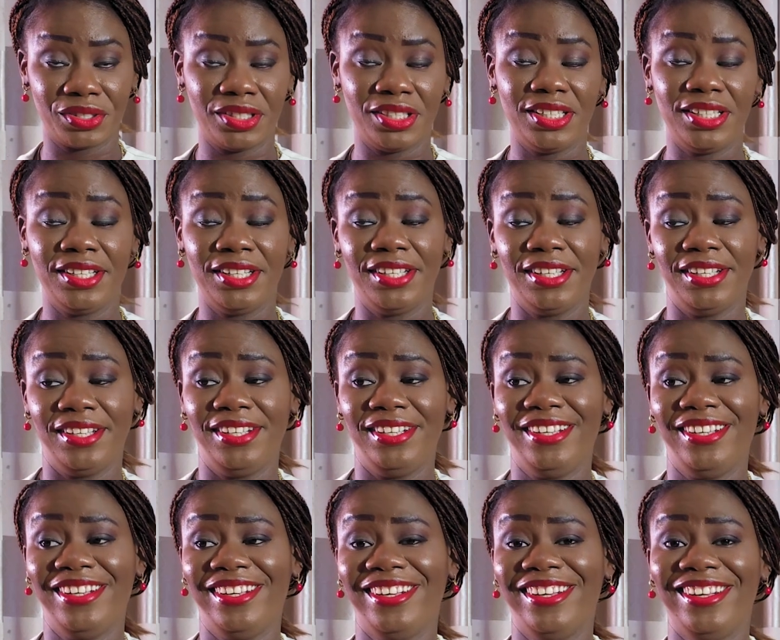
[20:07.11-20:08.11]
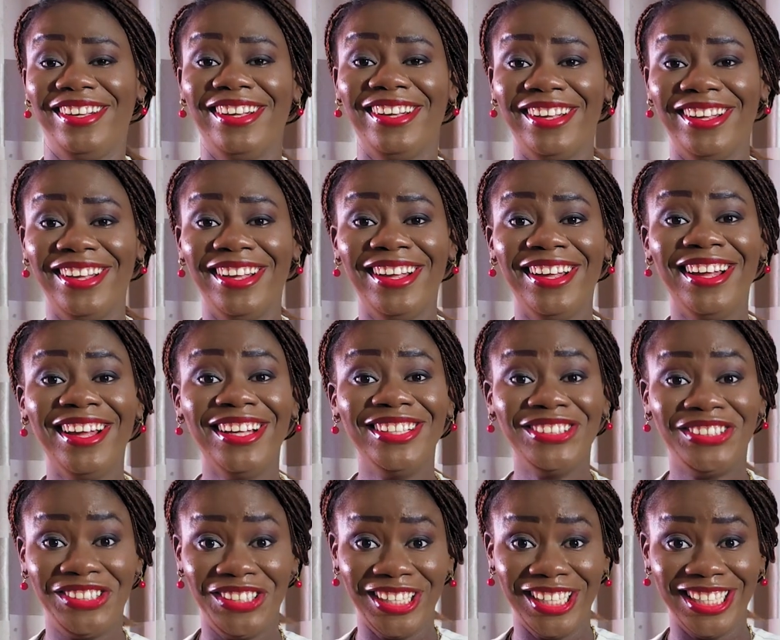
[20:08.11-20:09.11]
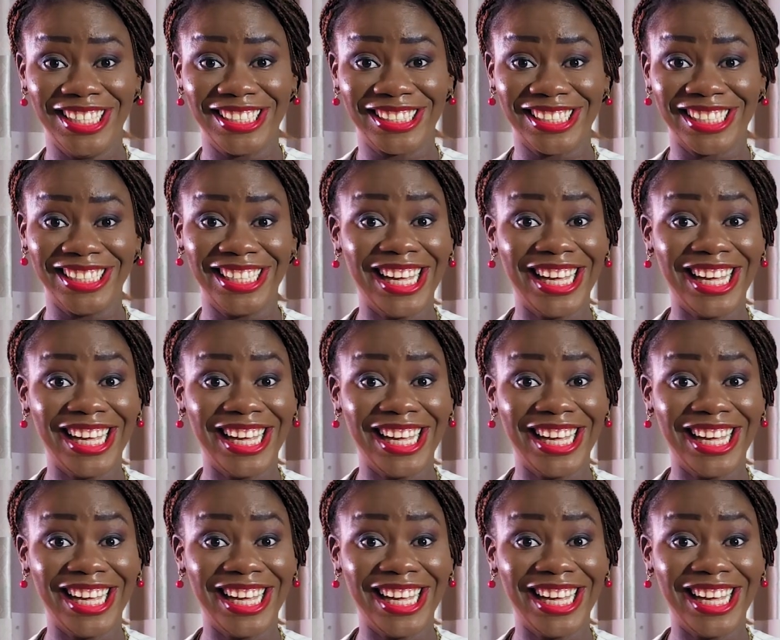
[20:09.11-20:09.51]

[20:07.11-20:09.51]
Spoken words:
Do you understand?